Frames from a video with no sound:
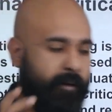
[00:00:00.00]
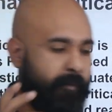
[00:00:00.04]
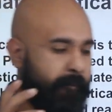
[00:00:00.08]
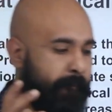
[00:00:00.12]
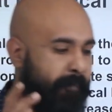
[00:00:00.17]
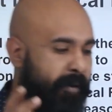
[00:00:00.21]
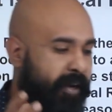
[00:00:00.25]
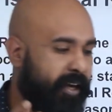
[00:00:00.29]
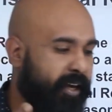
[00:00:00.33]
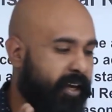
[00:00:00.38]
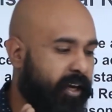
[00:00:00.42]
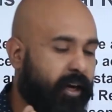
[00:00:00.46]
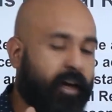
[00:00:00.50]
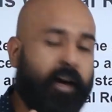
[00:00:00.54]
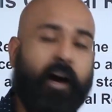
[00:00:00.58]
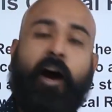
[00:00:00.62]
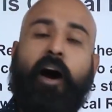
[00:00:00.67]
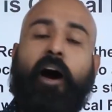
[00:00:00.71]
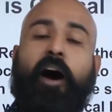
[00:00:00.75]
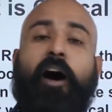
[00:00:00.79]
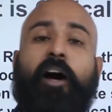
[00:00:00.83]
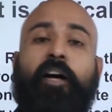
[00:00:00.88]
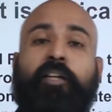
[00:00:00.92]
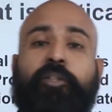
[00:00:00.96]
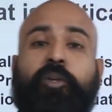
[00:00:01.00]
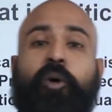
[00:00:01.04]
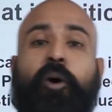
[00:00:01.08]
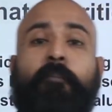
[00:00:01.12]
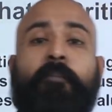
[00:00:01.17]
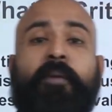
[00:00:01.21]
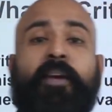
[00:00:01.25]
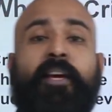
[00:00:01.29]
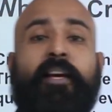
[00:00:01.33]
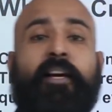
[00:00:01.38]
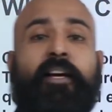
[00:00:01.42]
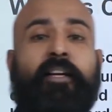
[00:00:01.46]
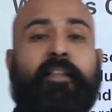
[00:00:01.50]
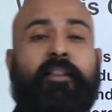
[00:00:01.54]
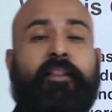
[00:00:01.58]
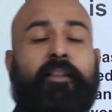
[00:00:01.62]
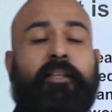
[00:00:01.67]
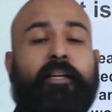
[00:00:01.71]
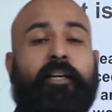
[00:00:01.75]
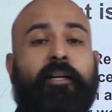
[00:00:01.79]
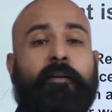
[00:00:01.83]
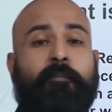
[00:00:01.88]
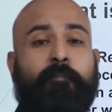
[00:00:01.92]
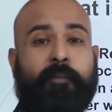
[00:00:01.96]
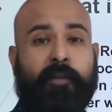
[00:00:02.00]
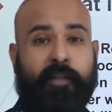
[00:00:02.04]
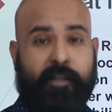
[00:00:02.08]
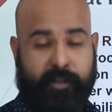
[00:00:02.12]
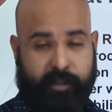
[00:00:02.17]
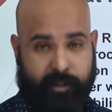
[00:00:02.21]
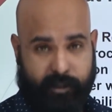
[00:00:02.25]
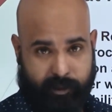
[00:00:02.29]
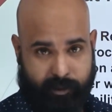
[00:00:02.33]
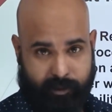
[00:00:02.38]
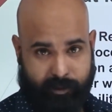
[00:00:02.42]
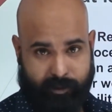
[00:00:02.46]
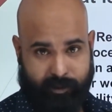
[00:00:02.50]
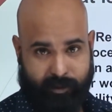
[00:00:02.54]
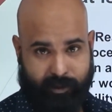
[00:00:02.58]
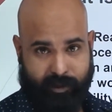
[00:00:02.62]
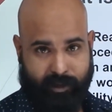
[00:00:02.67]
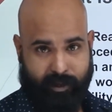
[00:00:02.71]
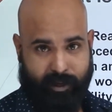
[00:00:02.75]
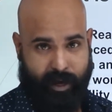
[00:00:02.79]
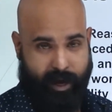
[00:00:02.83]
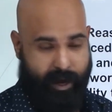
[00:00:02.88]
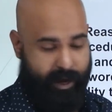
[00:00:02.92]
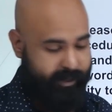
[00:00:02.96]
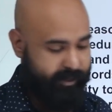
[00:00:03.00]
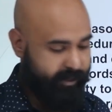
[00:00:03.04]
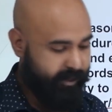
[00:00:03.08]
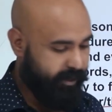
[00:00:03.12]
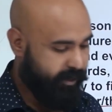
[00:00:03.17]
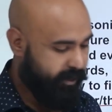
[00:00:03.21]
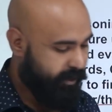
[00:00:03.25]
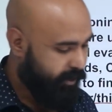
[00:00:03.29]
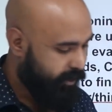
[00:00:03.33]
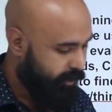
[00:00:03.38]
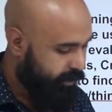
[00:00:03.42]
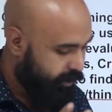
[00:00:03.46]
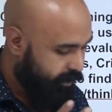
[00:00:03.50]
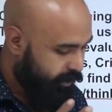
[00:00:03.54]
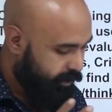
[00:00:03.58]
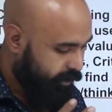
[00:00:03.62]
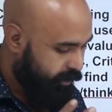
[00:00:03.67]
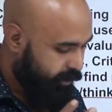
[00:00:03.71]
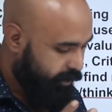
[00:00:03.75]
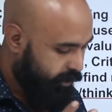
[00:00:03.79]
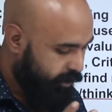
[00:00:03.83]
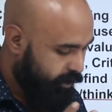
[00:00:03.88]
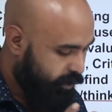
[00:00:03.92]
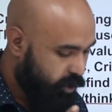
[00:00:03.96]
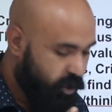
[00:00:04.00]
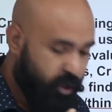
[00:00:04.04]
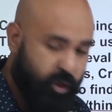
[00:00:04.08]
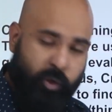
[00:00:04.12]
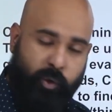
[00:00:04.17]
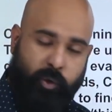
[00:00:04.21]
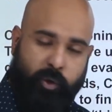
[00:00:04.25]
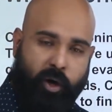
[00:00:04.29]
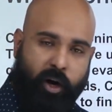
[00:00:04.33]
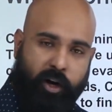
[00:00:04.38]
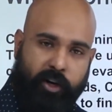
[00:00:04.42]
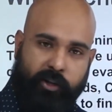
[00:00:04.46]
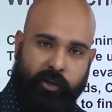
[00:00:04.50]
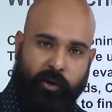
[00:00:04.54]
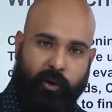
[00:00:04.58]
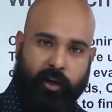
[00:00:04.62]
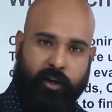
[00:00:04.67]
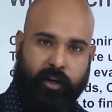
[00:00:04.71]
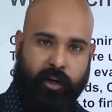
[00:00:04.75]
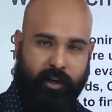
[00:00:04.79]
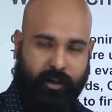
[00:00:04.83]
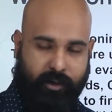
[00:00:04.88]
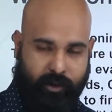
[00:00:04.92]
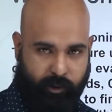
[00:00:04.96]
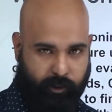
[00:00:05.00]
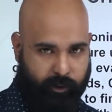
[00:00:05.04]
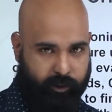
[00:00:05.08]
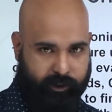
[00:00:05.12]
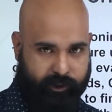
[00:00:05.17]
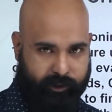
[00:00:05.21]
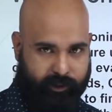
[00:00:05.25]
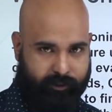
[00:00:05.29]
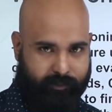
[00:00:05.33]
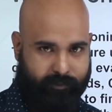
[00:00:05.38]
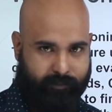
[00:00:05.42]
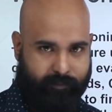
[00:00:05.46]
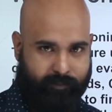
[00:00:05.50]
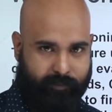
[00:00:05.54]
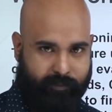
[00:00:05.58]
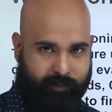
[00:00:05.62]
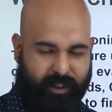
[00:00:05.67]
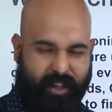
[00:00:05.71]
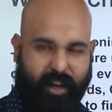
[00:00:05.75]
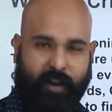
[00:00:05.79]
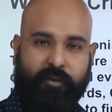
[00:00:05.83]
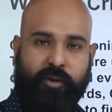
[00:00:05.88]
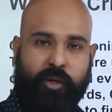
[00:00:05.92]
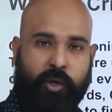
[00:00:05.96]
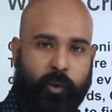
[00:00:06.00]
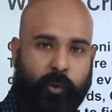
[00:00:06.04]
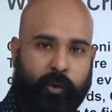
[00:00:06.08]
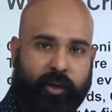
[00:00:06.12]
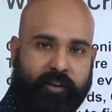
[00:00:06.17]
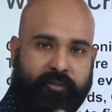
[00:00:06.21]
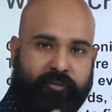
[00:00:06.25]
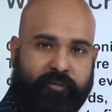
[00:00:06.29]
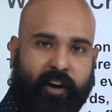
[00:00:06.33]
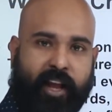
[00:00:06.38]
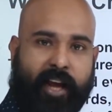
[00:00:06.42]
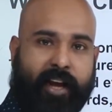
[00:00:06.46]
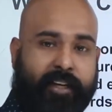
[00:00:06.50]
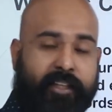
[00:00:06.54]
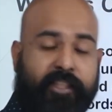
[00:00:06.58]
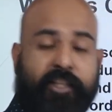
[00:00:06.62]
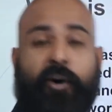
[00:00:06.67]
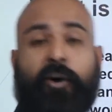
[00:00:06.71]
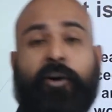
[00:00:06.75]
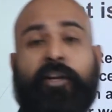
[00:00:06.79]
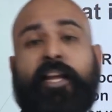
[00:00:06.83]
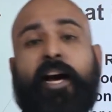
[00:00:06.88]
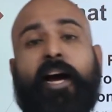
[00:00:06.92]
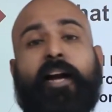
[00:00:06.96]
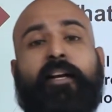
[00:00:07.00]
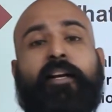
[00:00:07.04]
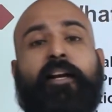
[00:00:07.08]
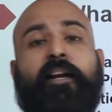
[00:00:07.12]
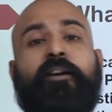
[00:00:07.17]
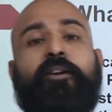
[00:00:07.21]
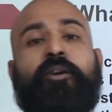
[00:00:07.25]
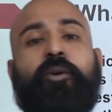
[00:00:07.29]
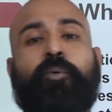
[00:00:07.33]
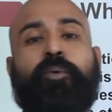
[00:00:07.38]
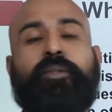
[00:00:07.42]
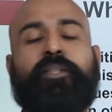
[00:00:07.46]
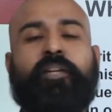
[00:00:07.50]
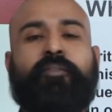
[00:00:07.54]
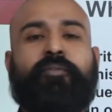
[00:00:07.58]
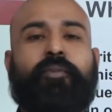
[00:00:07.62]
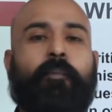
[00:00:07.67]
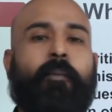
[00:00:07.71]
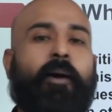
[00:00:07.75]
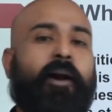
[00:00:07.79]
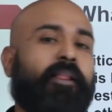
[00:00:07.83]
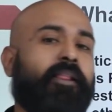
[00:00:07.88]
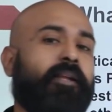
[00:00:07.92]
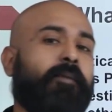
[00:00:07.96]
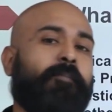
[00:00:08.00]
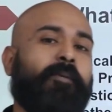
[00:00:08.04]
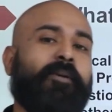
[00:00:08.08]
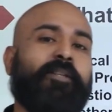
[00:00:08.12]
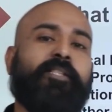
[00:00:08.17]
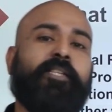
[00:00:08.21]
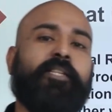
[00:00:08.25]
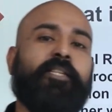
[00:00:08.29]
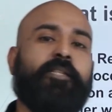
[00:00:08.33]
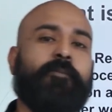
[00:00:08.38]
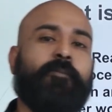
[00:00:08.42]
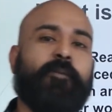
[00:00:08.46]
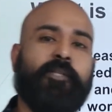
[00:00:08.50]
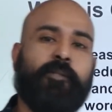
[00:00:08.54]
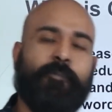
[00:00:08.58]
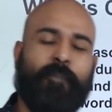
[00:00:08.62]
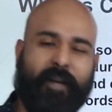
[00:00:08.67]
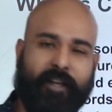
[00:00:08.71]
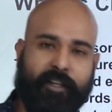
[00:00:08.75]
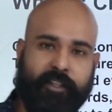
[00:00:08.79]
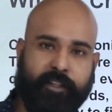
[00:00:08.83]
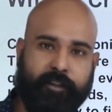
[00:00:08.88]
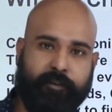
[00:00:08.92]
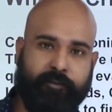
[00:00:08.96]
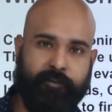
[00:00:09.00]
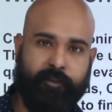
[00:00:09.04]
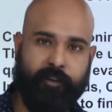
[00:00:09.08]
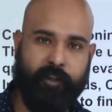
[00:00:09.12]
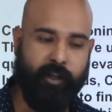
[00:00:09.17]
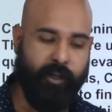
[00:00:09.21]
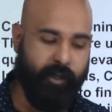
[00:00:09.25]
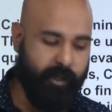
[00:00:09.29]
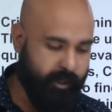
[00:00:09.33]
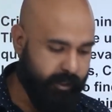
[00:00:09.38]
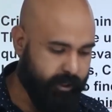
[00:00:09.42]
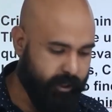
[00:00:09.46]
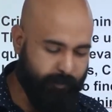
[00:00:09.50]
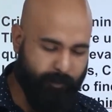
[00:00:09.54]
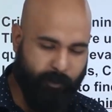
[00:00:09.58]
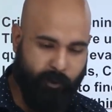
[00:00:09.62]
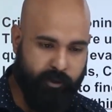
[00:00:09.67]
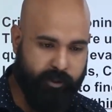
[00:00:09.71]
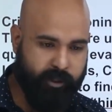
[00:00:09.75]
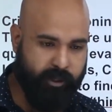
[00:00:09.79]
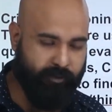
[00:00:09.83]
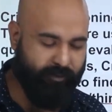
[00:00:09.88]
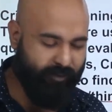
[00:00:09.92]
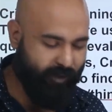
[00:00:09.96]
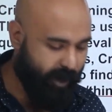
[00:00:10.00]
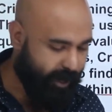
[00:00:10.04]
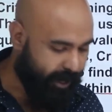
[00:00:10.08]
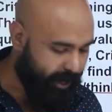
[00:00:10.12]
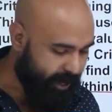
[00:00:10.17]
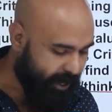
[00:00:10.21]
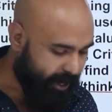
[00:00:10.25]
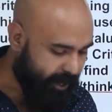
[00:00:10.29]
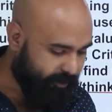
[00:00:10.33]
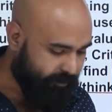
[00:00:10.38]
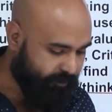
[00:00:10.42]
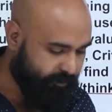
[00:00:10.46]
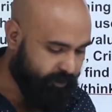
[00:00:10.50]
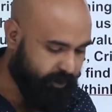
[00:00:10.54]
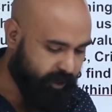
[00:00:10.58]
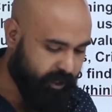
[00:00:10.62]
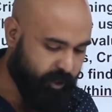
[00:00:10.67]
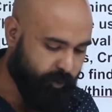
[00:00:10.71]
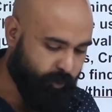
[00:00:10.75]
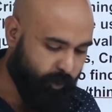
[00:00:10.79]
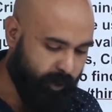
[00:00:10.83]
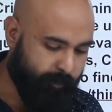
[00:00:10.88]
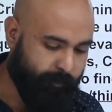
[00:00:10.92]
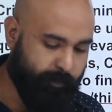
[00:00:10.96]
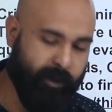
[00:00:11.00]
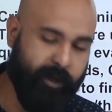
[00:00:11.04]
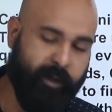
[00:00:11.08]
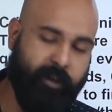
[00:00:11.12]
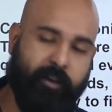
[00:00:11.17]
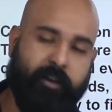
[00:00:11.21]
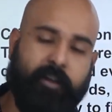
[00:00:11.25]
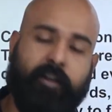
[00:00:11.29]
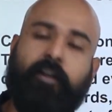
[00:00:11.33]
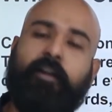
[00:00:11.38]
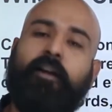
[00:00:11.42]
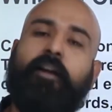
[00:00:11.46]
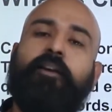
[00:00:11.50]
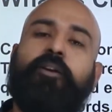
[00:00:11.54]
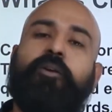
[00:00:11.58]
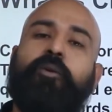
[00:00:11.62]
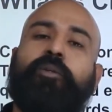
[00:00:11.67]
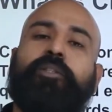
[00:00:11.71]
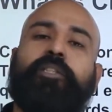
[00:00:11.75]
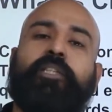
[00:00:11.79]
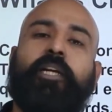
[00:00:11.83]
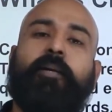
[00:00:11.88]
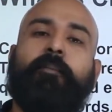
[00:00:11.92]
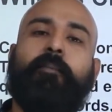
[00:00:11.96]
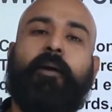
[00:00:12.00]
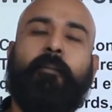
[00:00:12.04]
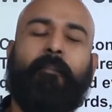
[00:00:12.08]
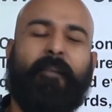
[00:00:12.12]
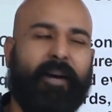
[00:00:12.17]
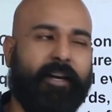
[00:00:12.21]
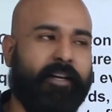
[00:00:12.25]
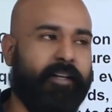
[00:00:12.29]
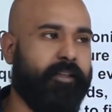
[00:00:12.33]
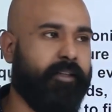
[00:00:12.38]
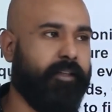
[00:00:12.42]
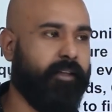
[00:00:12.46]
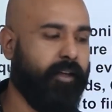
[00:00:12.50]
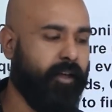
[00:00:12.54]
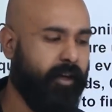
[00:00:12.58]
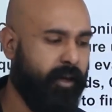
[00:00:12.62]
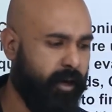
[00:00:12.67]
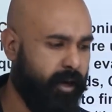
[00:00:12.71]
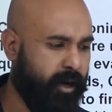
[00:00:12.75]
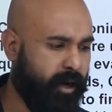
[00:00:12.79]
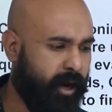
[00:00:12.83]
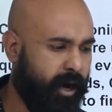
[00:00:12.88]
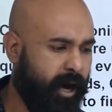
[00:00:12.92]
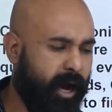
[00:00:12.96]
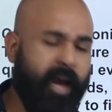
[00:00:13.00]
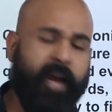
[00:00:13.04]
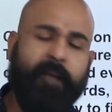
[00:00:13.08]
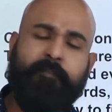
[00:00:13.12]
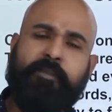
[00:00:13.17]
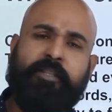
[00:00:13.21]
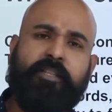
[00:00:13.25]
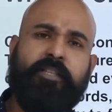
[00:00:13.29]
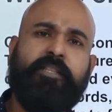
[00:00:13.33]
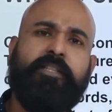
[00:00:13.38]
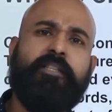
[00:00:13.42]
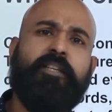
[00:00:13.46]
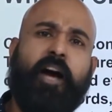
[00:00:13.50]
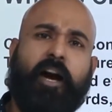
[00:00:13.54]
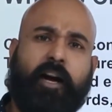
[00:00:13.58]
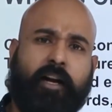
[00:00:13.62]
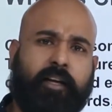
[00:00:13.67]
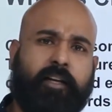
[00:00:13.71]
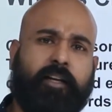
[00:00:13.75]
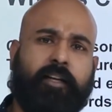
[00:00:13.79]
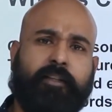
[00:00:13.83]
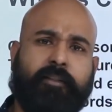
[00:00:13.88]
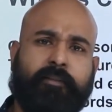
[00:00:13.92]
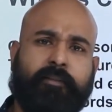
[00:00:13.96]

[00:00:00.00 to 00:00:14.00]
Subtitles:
being harsh or being third person, as in you got your conclusion. Now you reflect on that conclusion from another person's perspective. Suppose if I have this one conclusion in my mind, I am stuck.